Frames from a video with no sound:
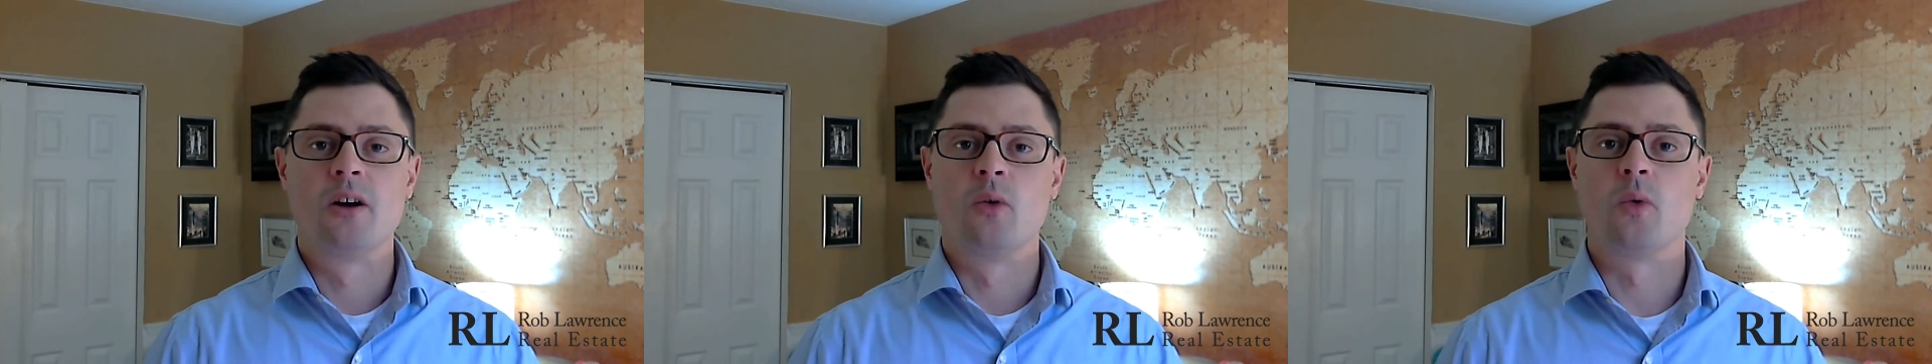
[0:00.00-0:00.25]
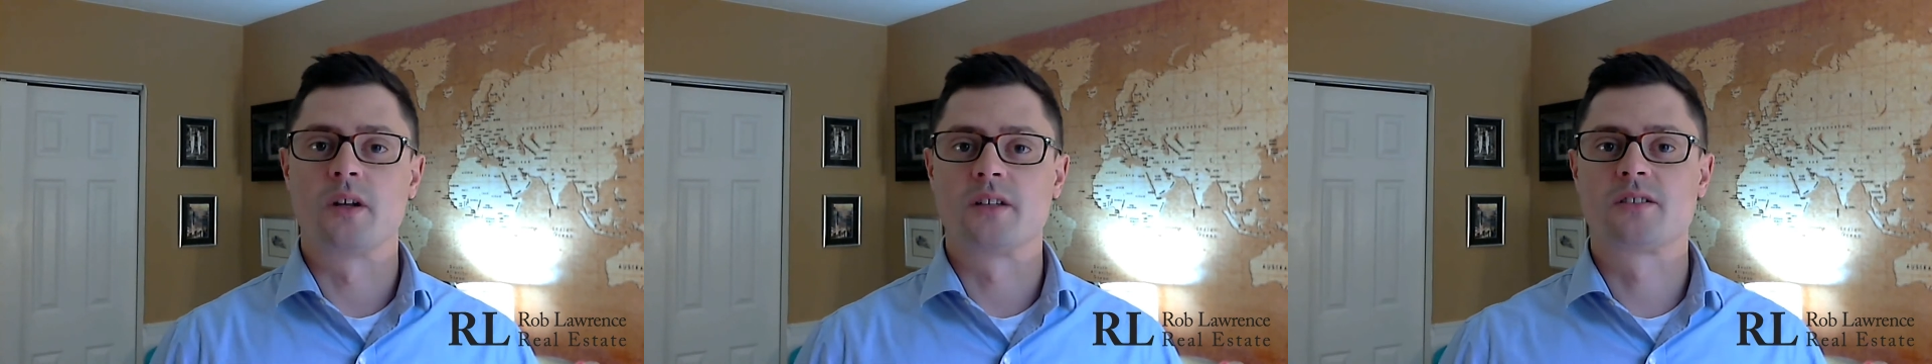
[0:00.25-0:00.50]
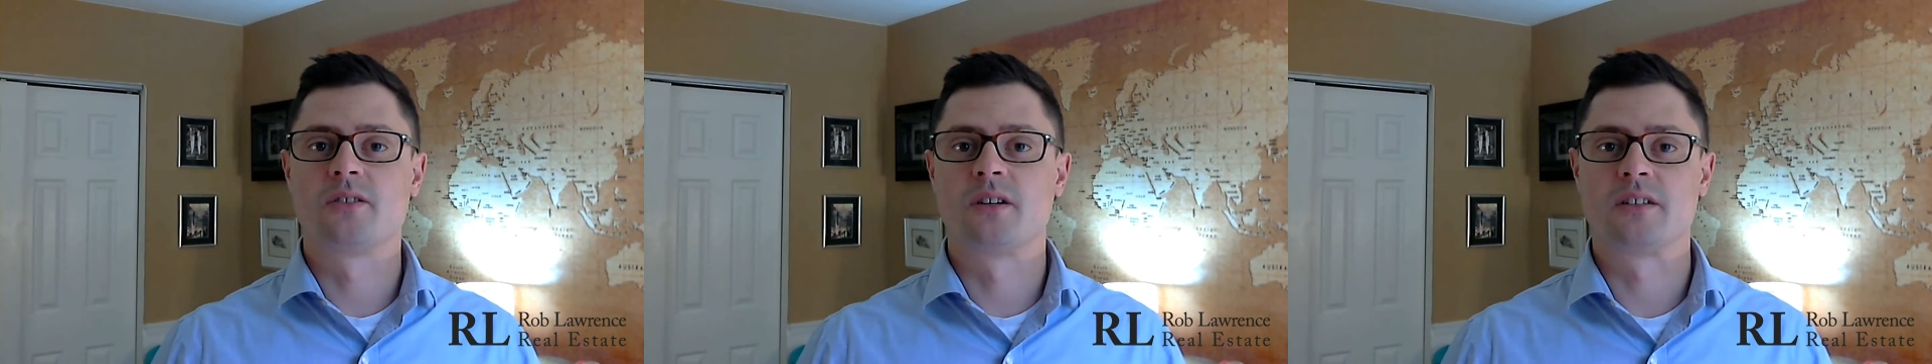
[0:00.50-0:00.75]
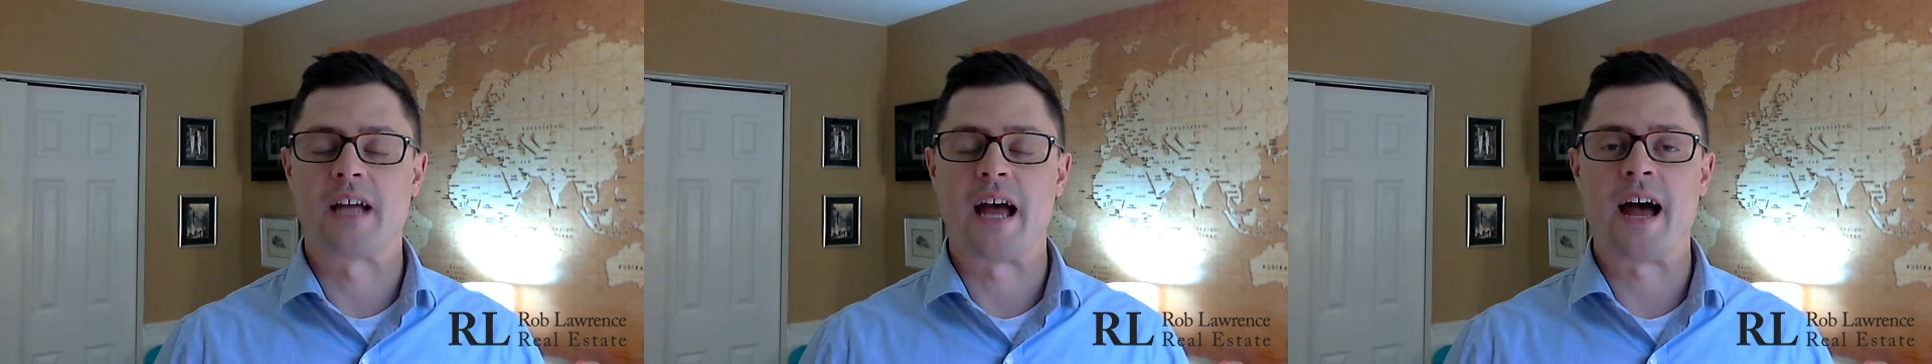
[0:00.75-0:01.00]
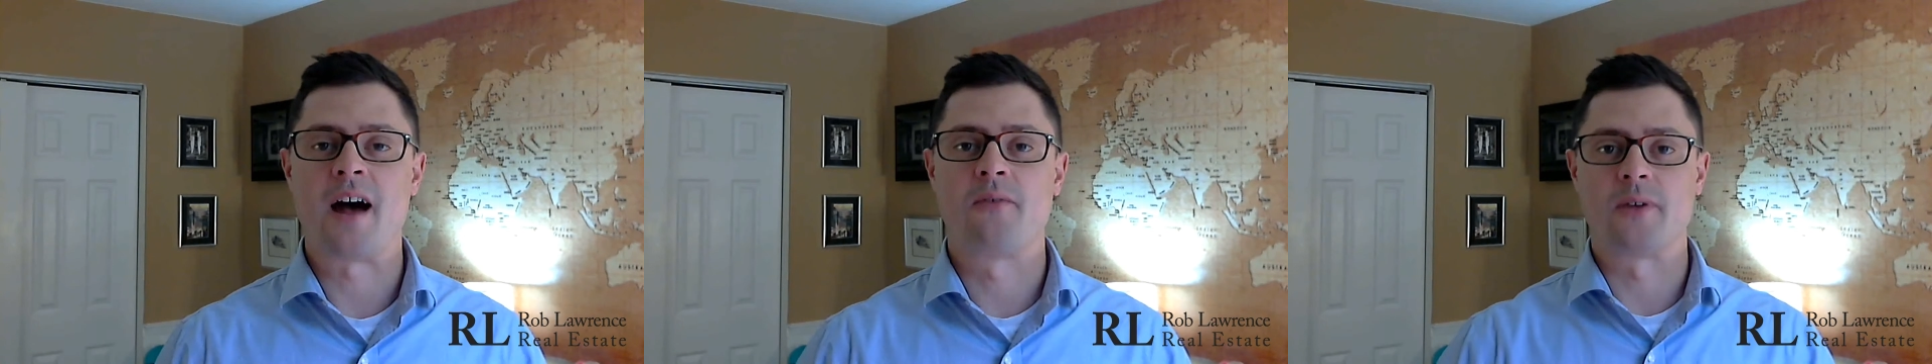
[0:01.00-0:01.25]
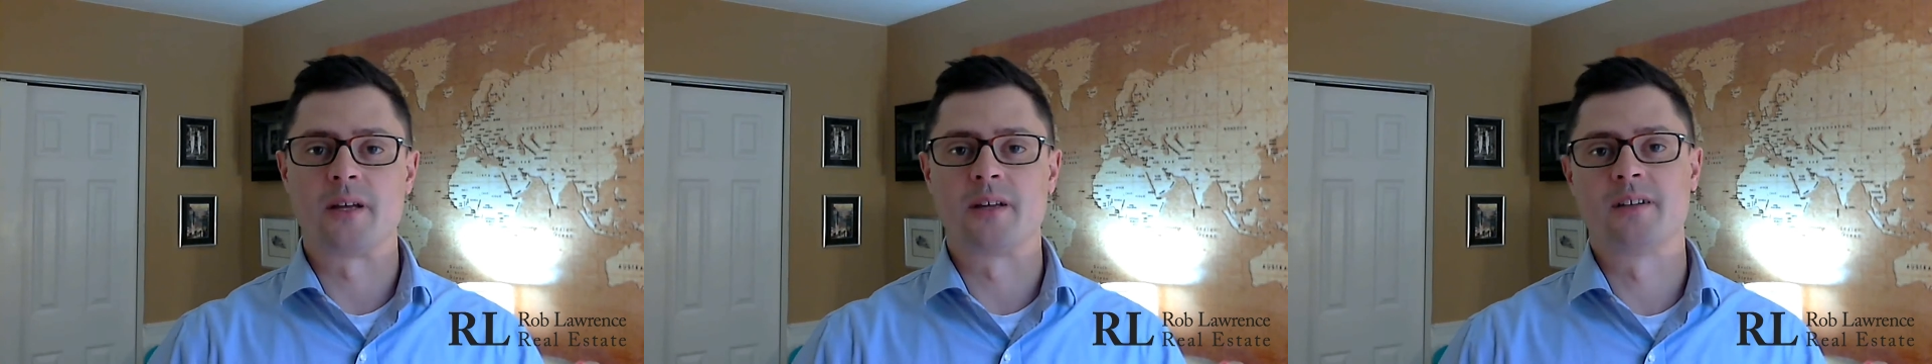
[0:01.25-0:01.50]
what it's going to have
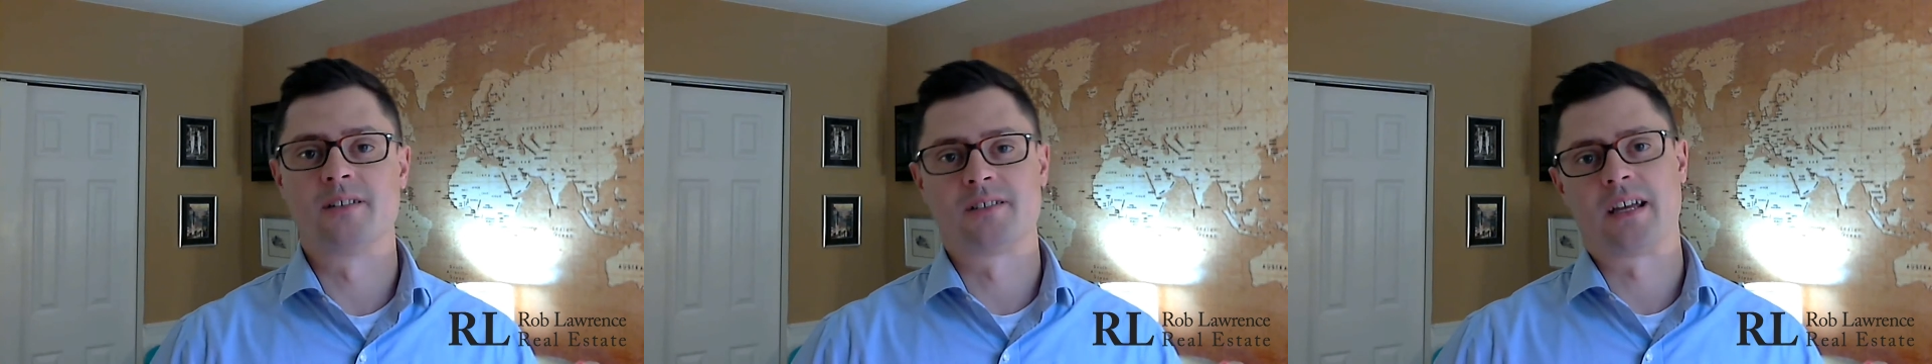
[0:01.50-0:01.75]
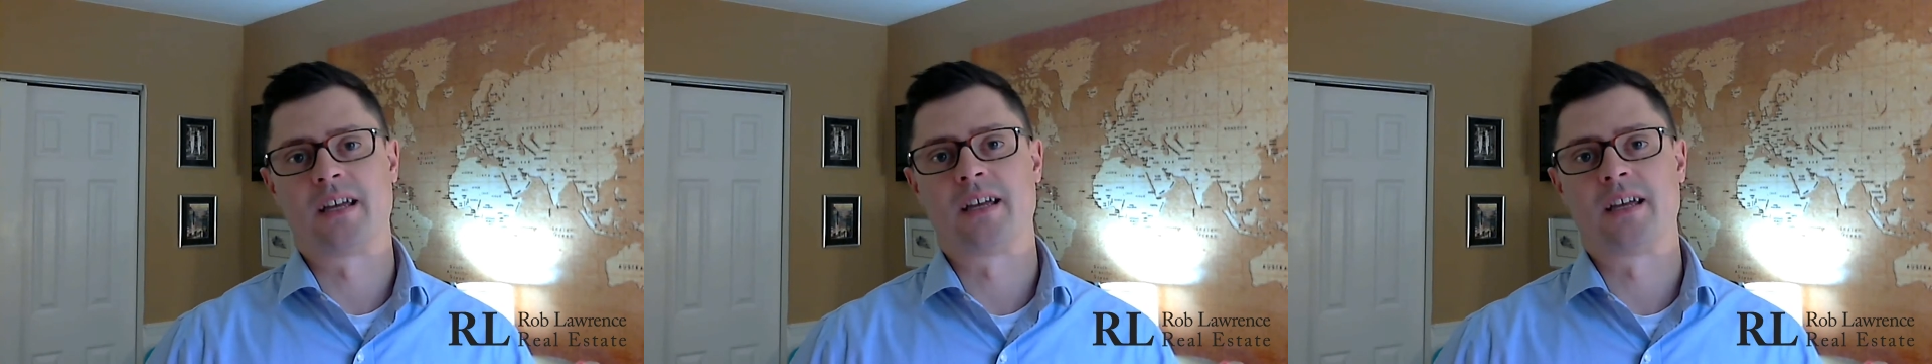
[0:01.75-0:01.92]
is